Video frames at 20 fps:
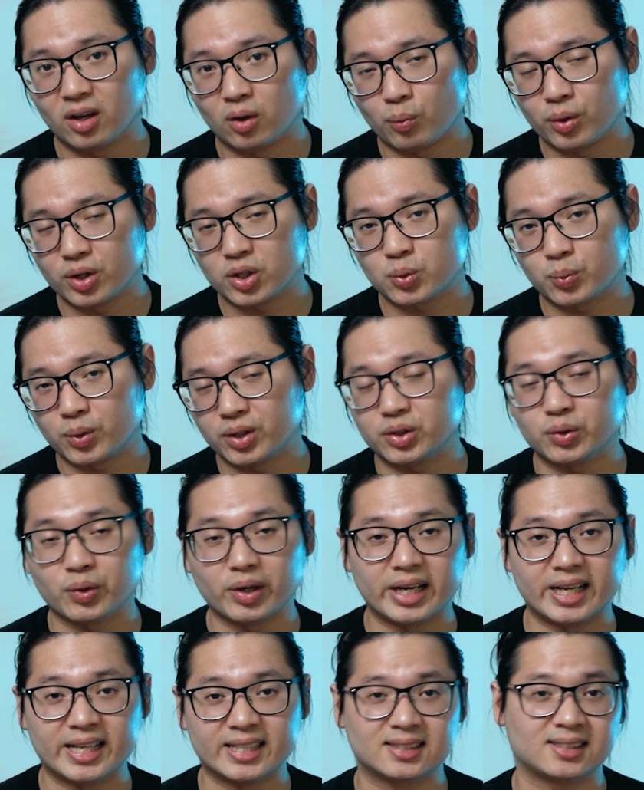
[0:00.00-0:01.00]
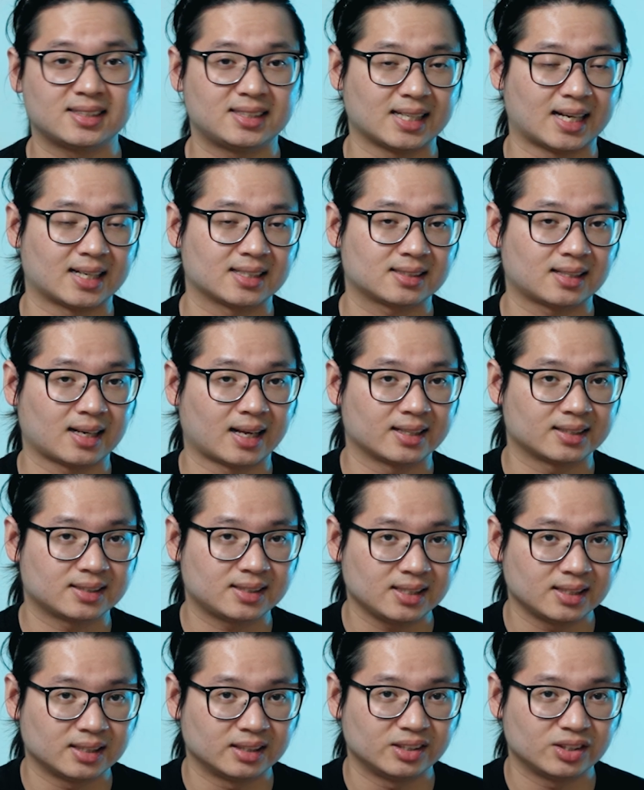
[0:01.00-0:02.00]
which was released just
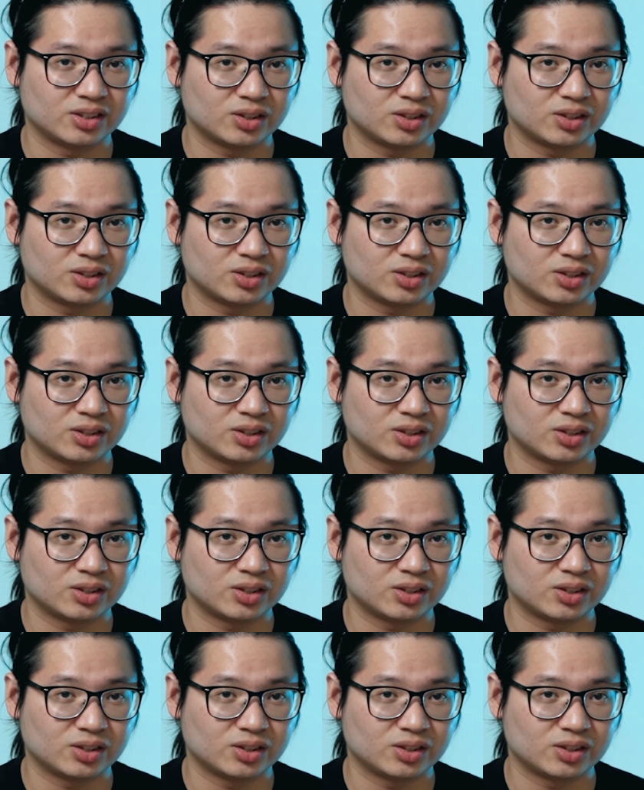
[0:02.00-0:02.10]
last year,